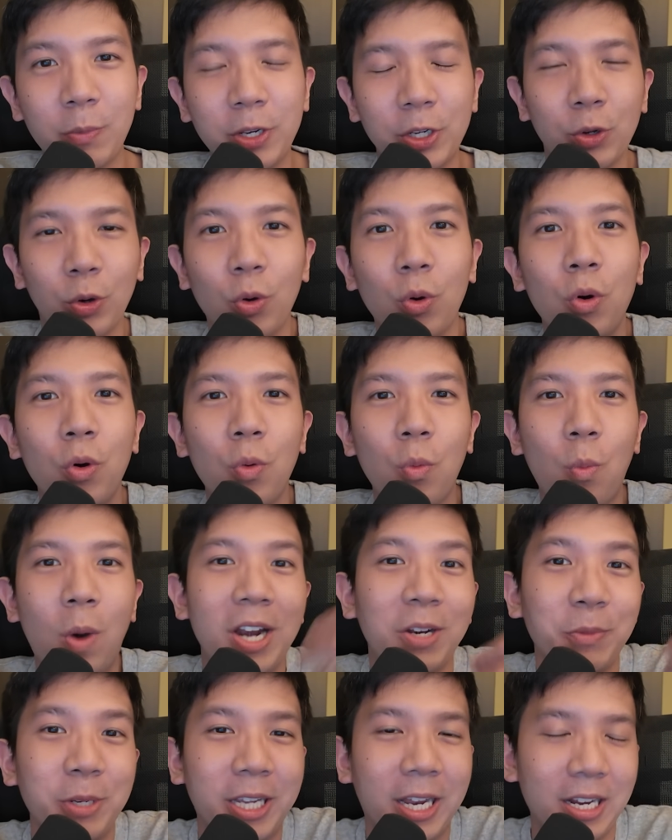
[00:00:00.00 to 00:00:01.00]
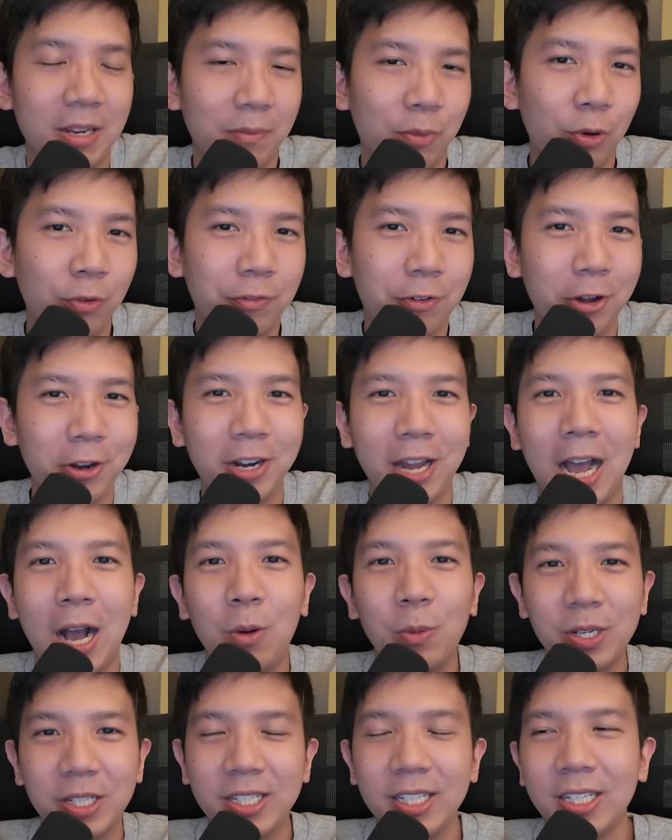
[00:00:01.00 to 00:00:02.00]
we know what we can improve on,
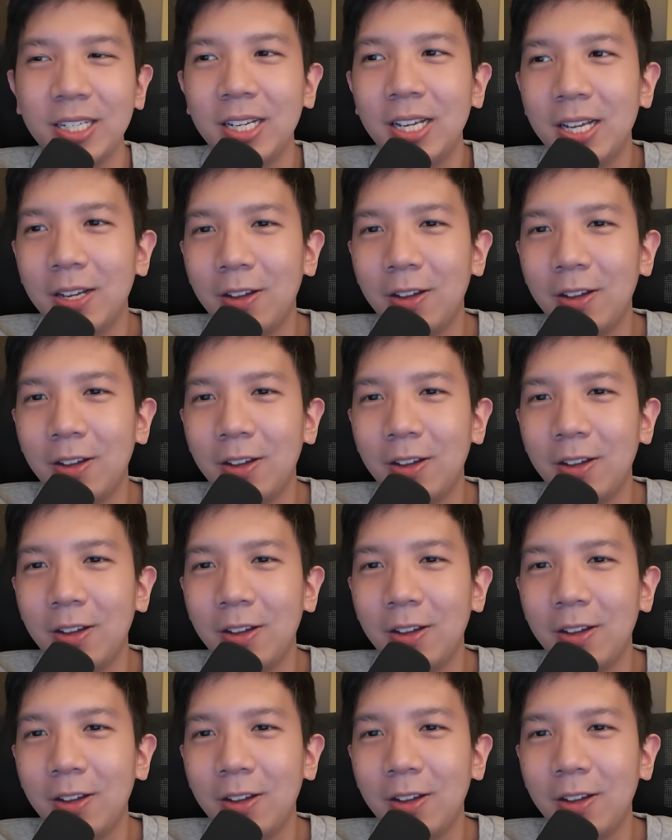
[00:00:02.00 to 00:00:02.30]
how we did.